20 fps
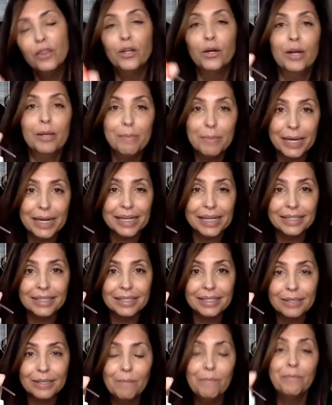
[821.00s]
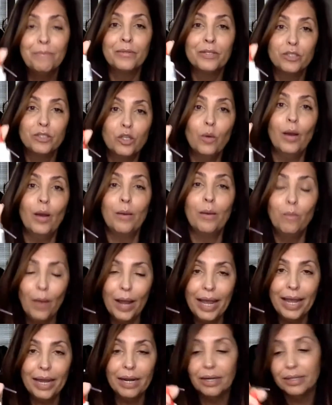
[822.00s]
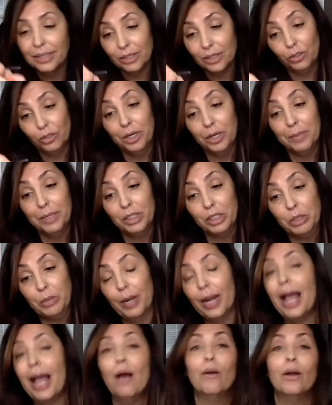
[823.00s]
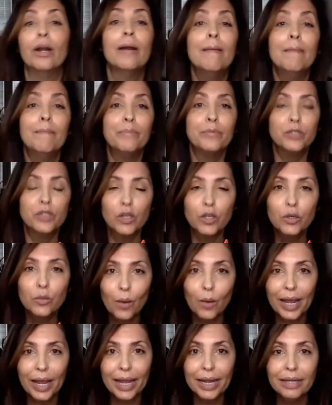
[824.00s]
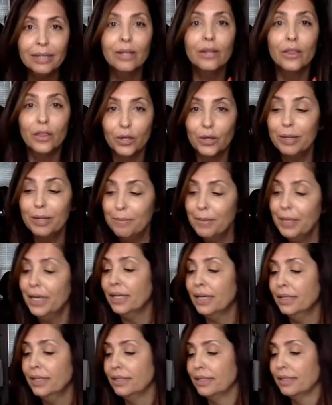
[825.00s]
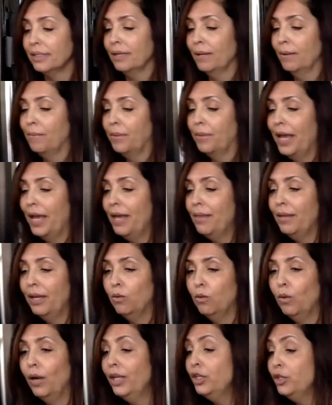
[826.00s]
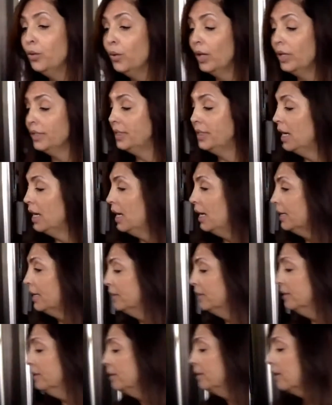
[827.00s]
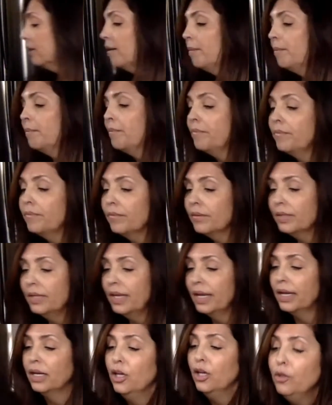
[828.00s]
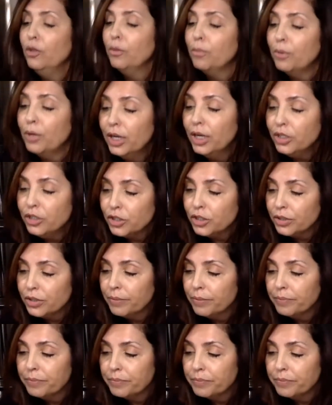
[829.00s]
30 minutes. So I wait, it says 30 minutes to an hour. So you wait 30 minutes, and then when you are done, take another brush,